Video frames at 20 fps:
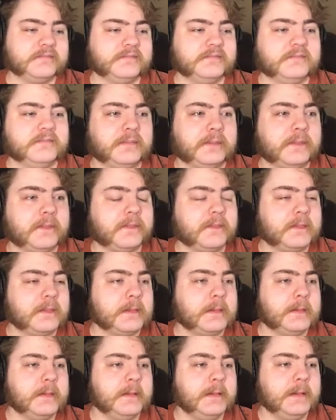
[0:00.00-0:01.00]

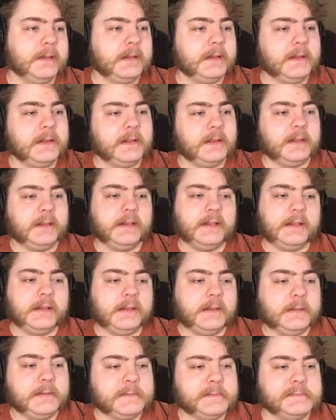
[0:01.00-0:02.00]

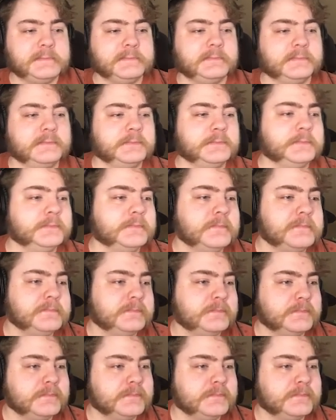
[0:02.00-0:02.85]
No one is speaking in this clip.